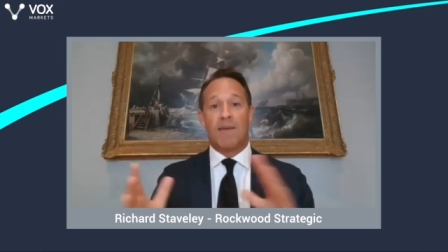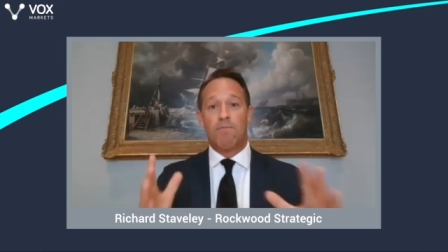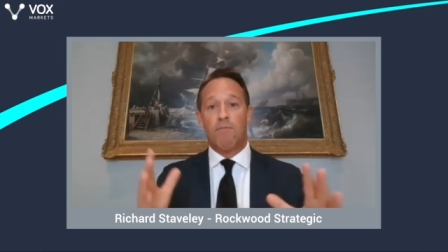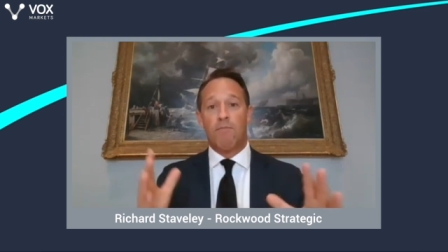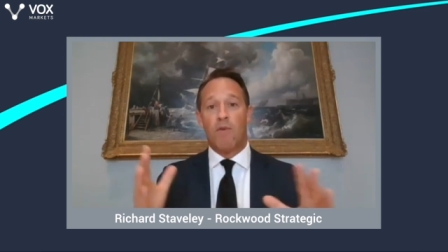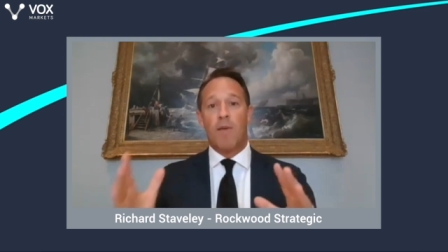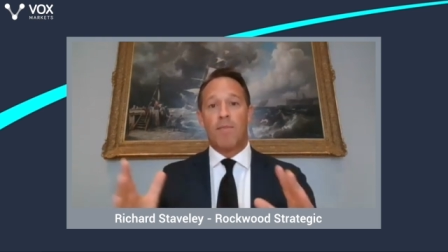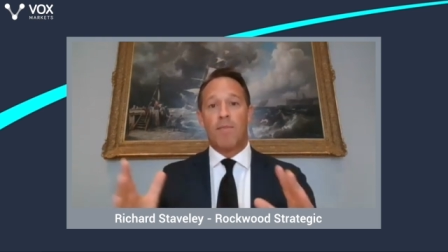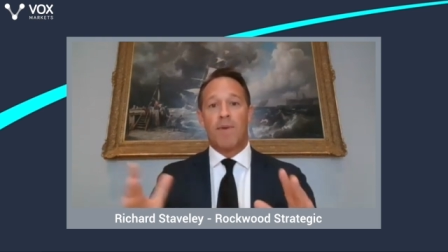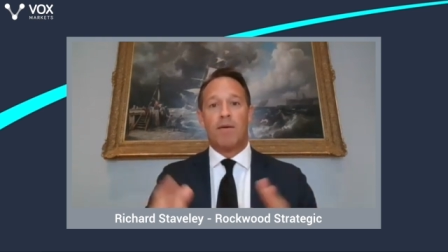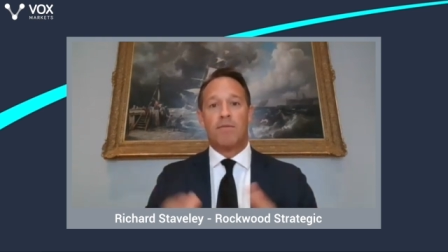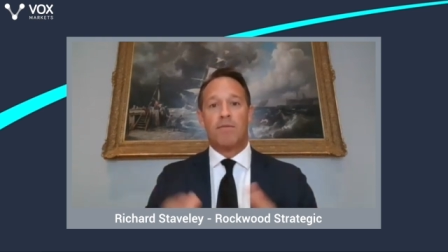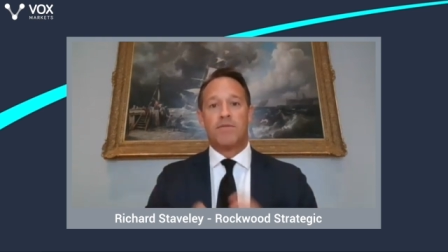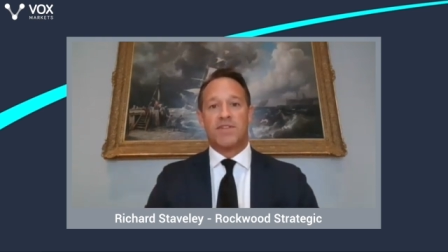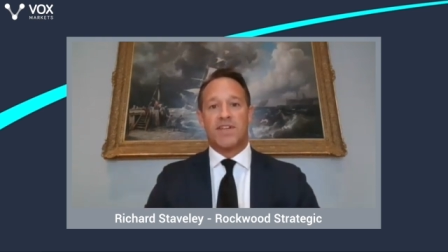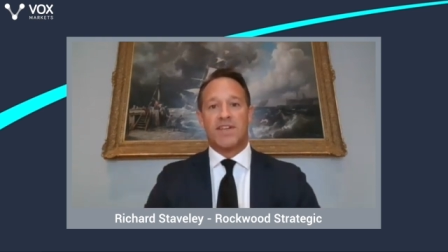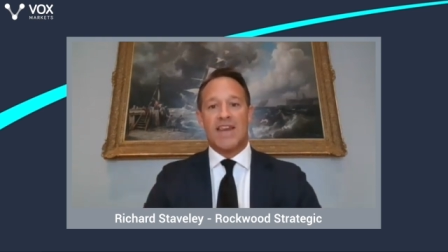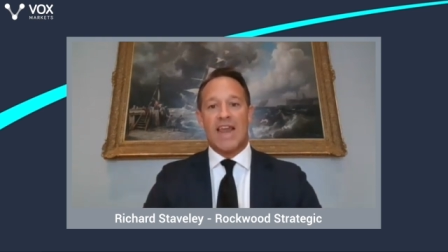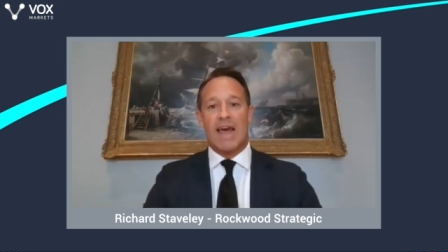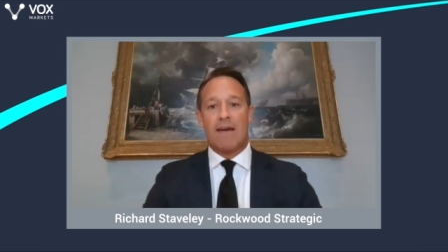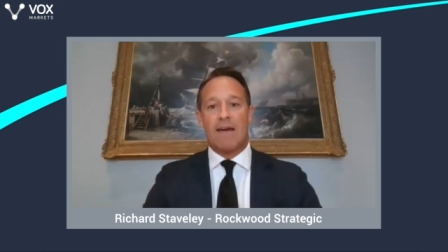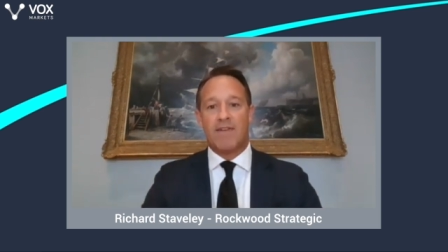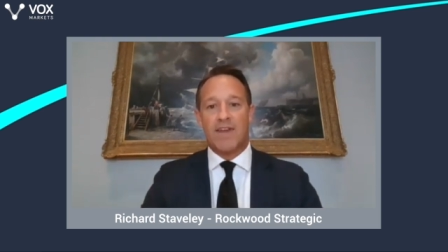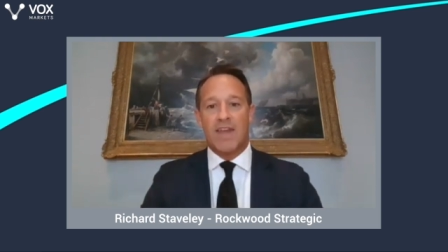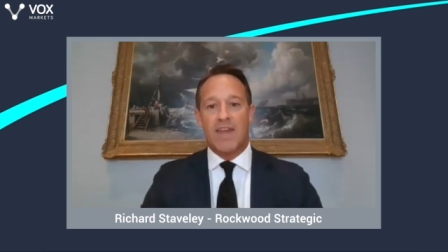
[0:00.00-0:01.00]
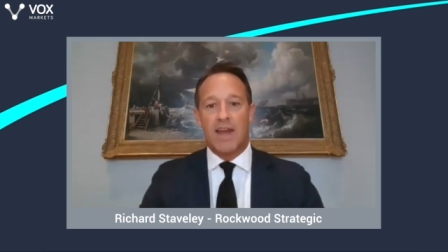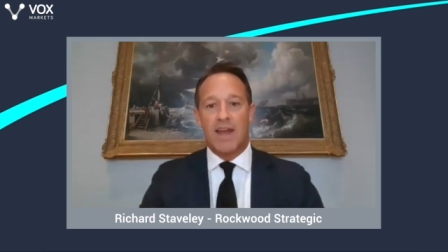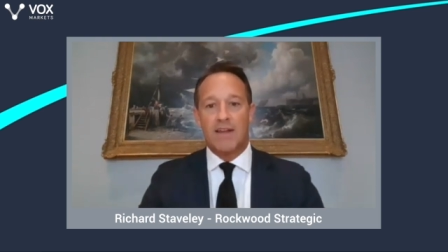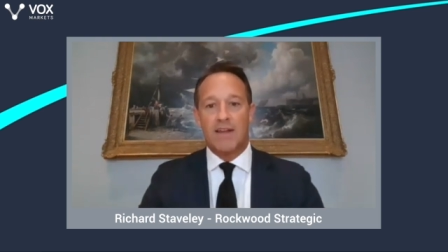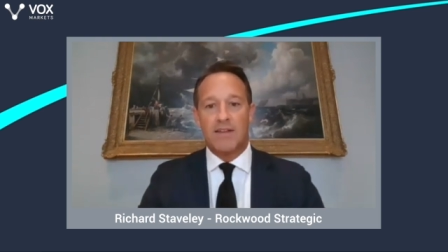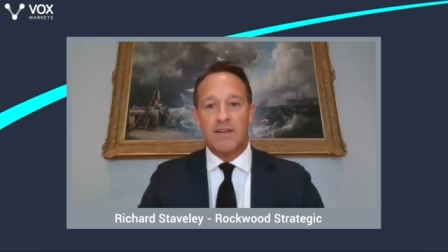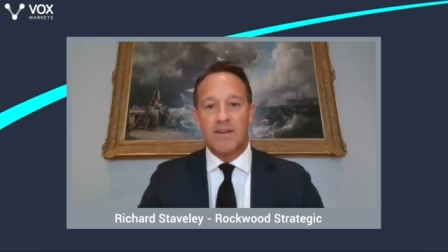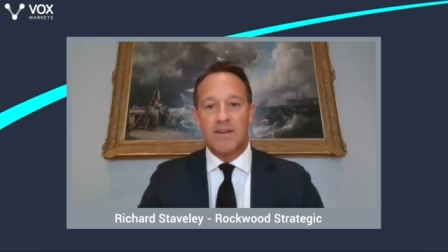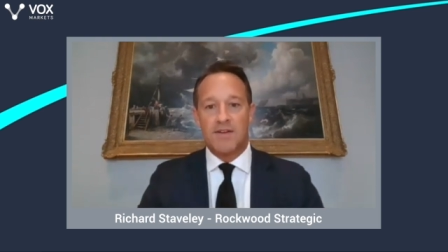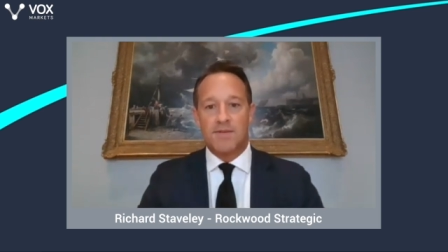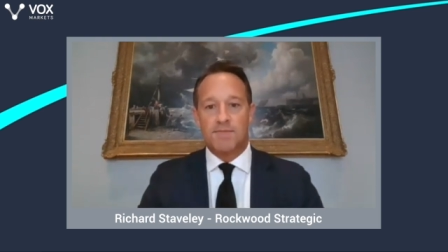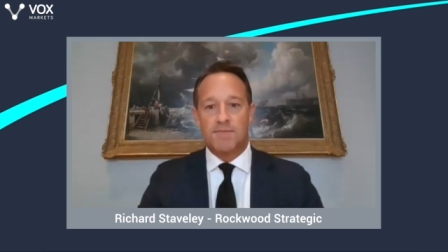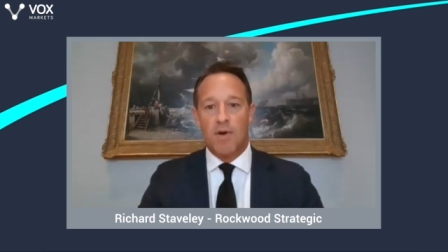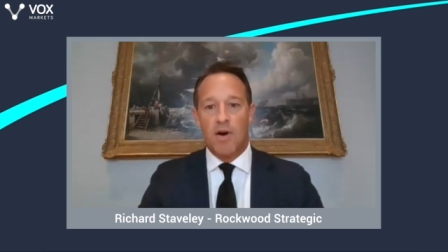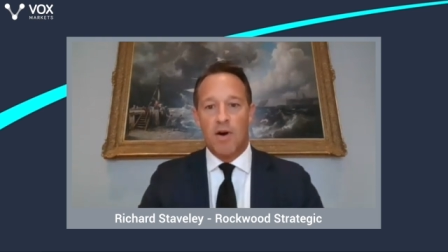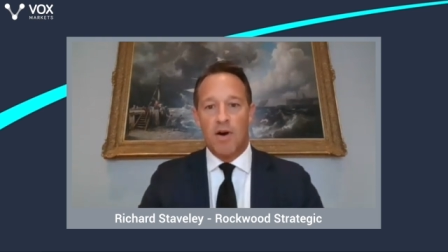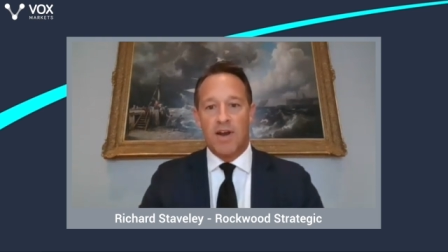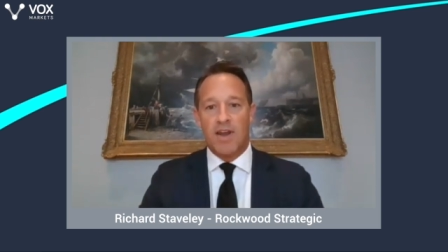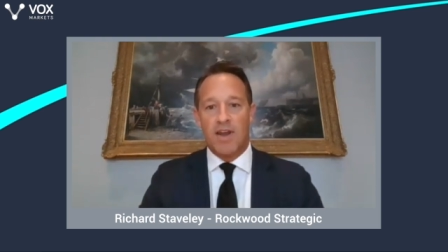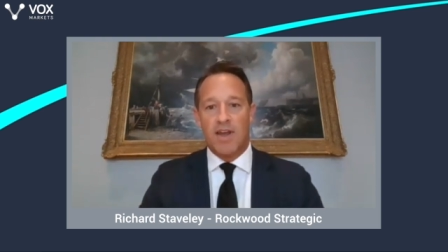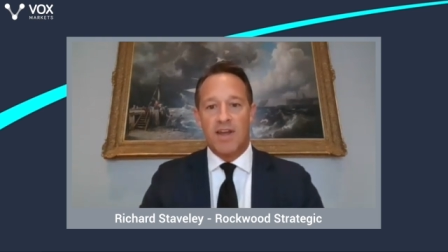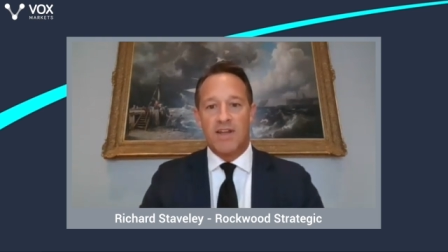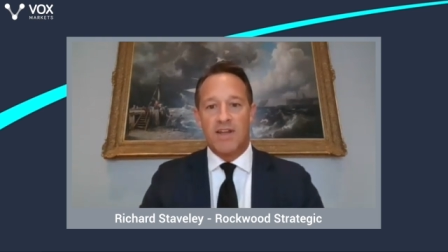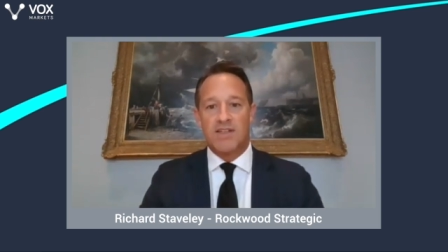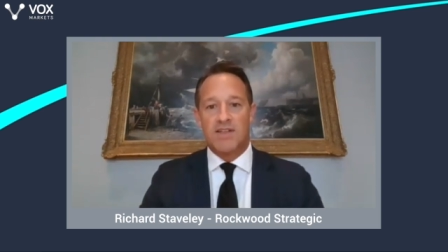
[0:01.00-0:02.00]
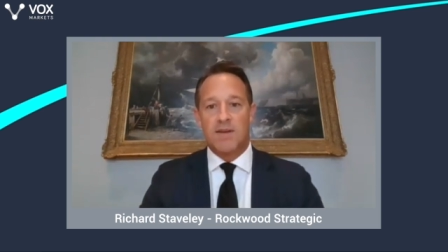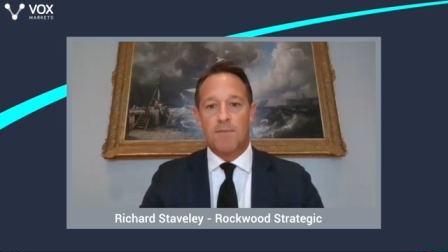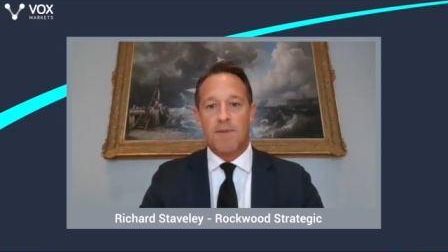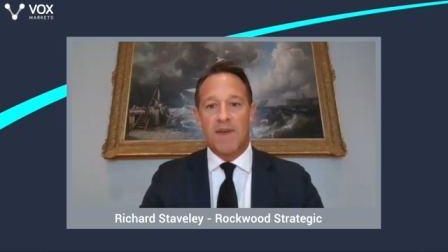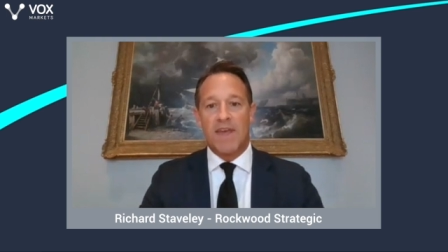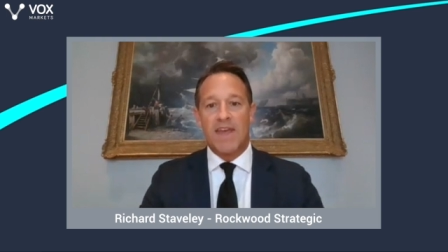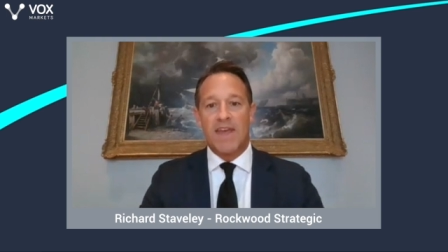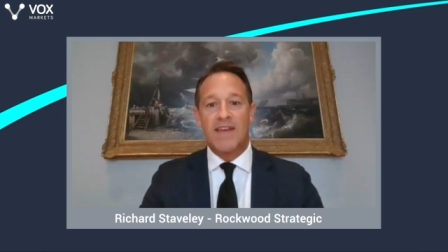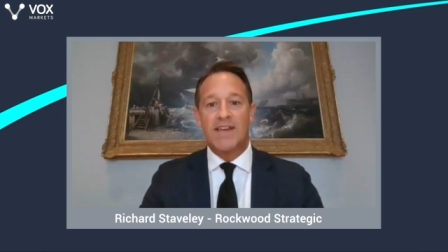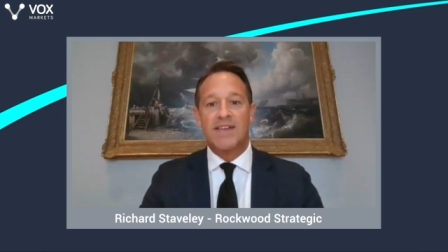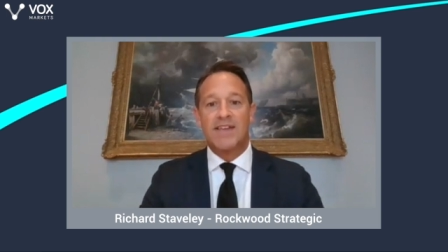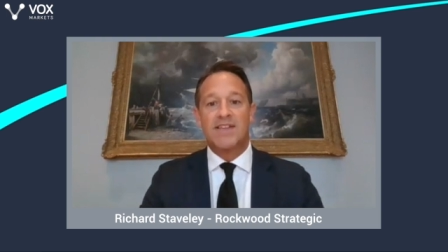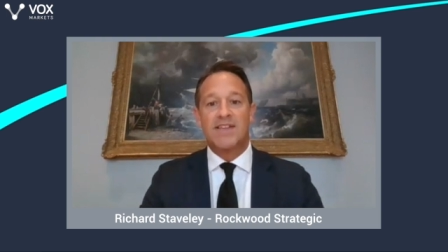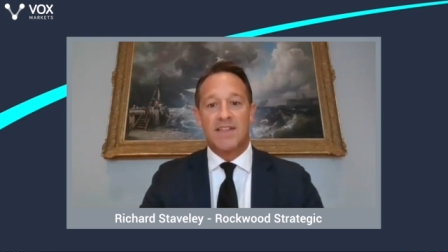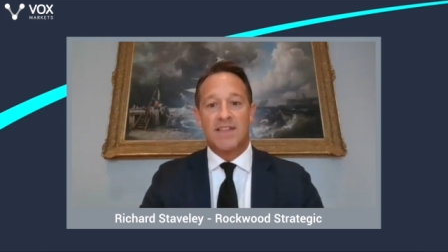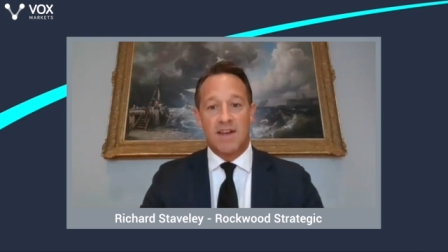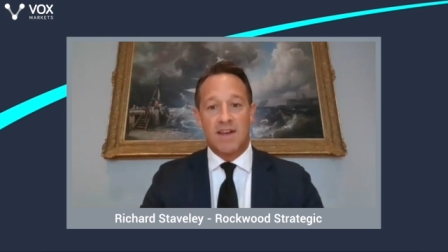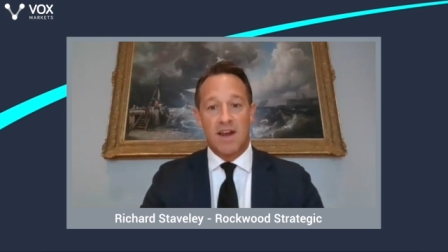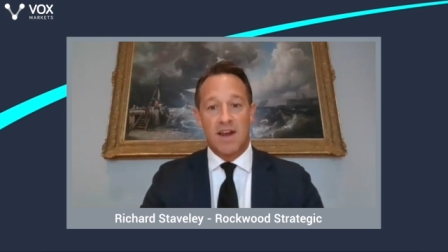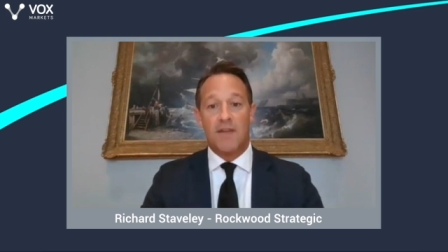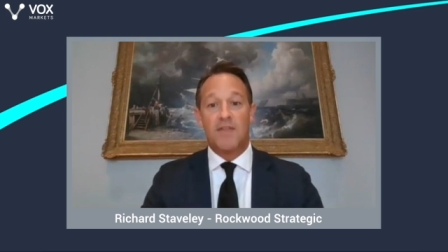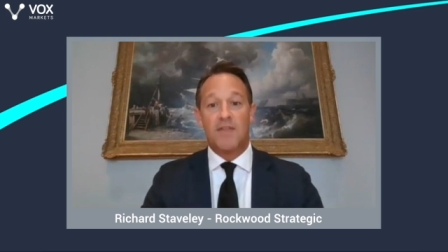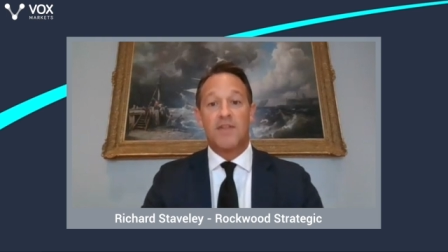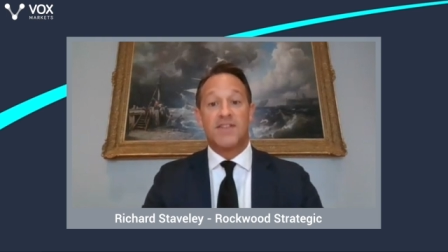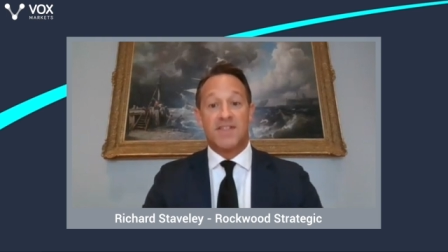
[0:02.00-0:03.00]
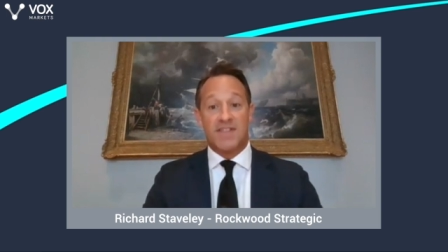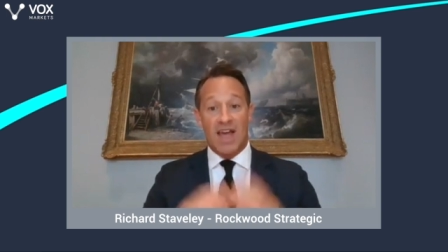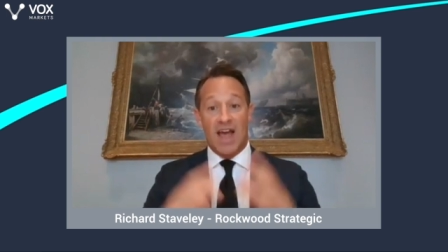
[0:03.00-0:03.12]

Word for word: might be able to navigate these markets a bit easier than others